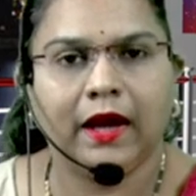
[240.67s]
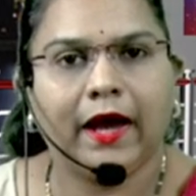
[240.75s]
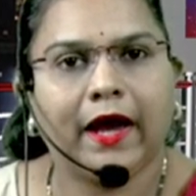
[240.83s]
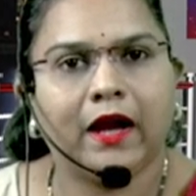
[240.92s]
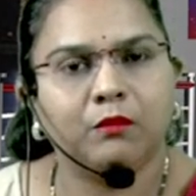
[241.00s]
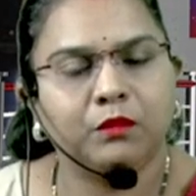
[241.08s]

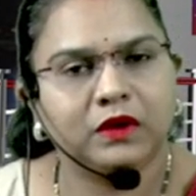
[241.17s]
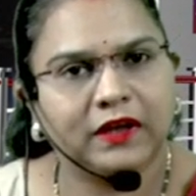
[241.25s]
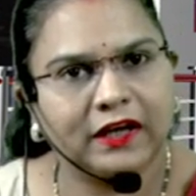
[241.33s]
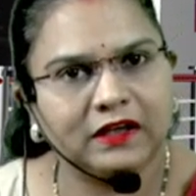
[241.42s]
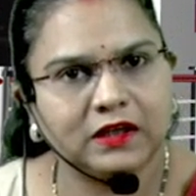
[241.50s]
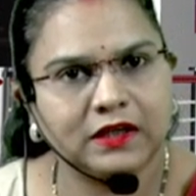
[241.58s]
And
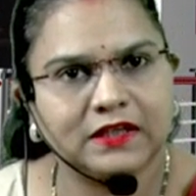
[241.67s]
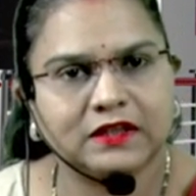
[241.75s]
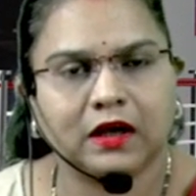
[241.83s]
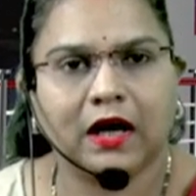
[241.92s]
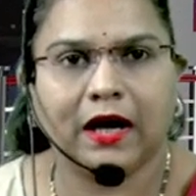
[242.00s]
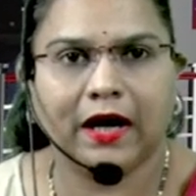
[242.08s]
there is
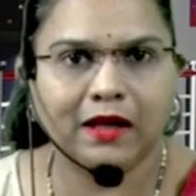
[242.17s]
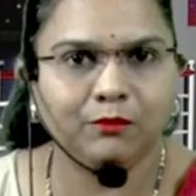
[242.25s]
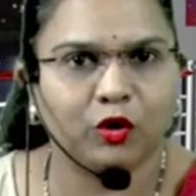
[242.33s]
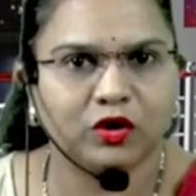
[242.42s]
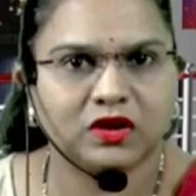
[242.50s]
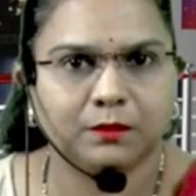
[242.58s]
a high
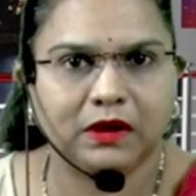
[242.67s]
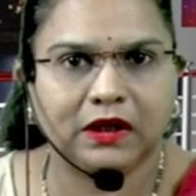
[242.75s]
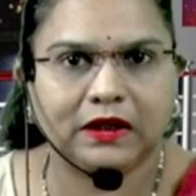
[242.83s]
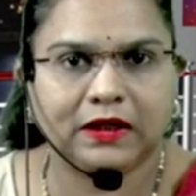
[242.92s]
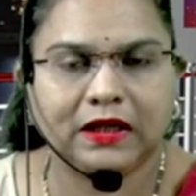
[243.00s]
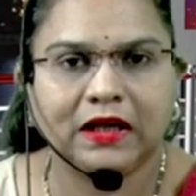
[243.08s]

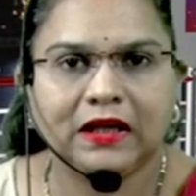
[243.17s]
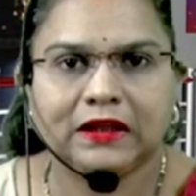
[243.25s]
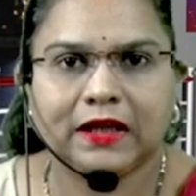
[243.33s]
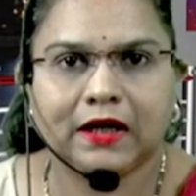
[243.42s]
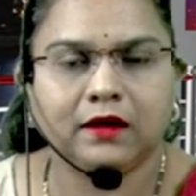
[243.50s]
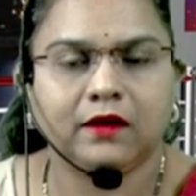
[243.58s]
possibility
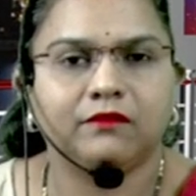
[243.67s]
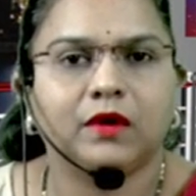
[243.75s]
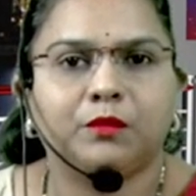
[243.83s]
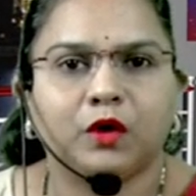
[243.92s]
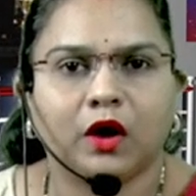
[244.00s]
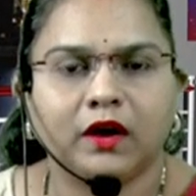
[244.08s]
that if the
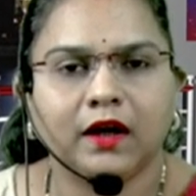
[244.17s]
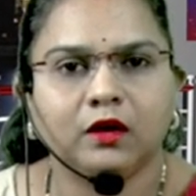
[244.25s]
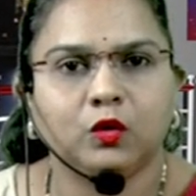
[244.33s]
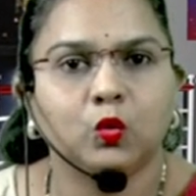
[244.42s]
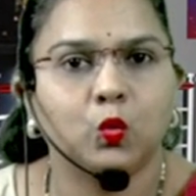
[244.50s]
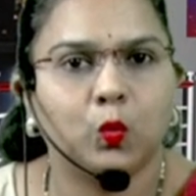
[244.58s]
product
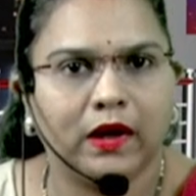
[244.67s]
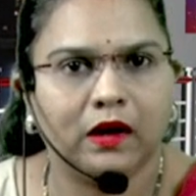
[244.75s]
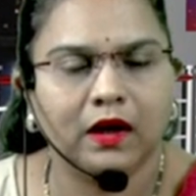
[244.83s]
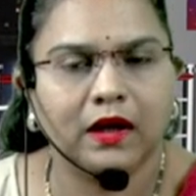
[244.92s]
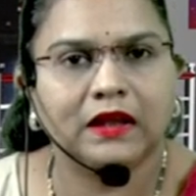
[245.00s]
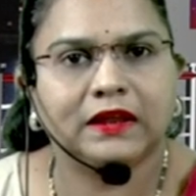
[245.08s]
do well,
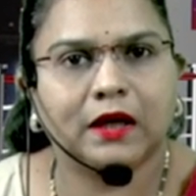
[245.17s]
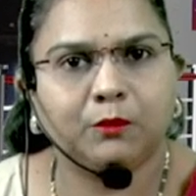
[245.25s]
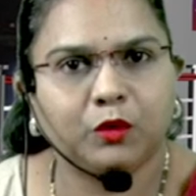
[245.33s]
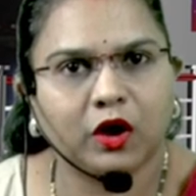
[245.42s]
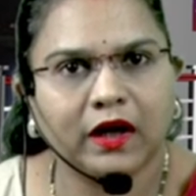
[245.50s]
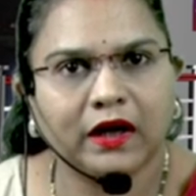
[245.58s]
that
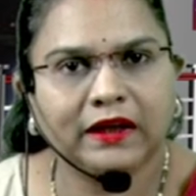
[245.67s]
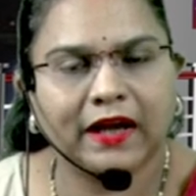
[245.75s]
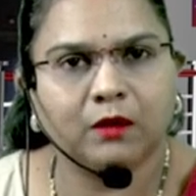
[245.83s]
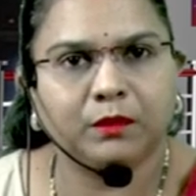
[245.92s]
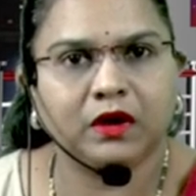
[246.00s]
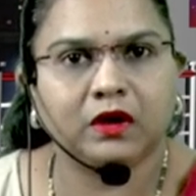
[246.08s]
product
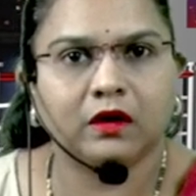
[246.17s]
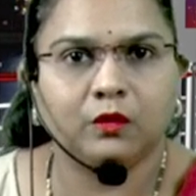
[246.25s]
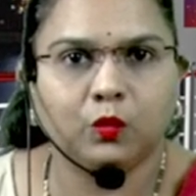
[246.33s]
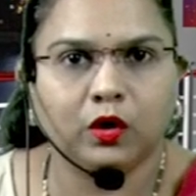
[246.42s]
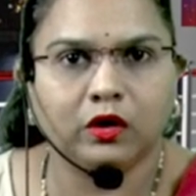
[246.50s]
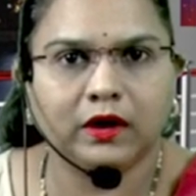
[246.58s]
can be
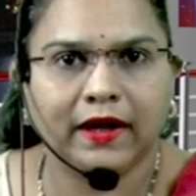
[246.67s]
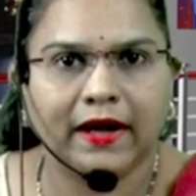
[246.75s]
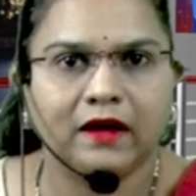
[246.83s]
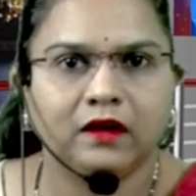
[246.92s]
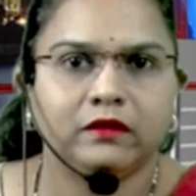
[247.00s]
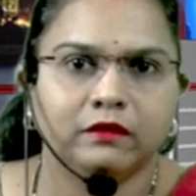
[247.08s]
converted
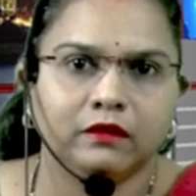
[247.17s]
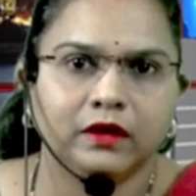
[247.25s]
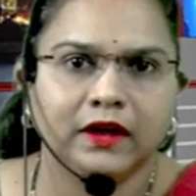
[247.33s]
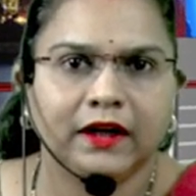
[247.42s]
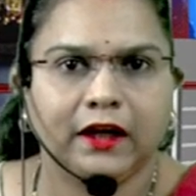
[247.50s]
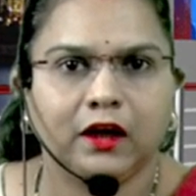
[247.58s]
and
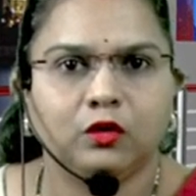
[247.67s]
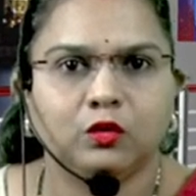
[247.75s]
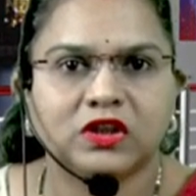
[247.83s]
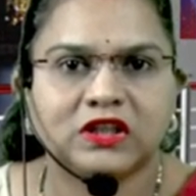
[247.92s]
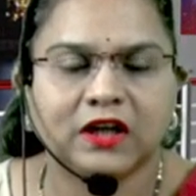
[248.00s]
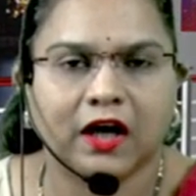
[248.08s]
turned into
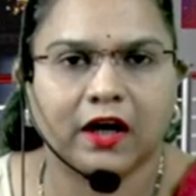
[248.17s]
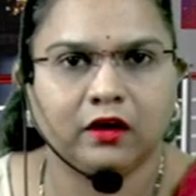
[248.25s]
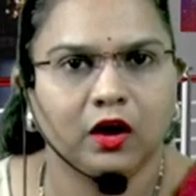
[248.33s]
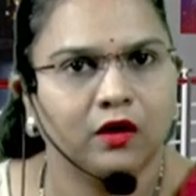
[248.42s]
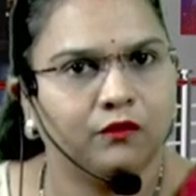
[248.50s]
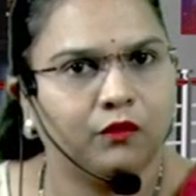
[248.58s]
star
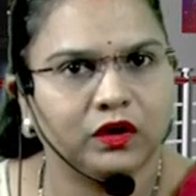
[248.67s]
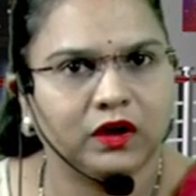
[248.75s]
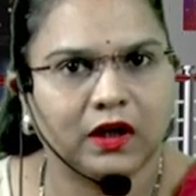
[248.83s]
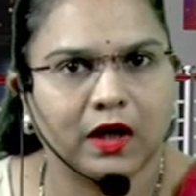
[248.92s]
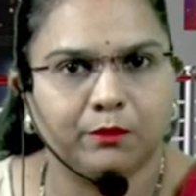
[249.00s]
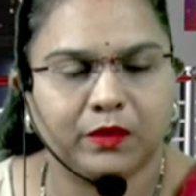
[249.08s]
for the
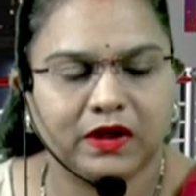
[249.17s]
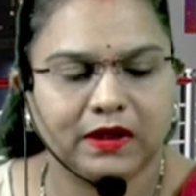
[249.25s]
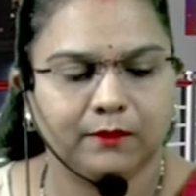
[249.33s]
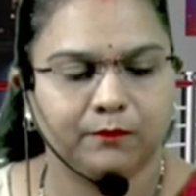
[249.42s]
company.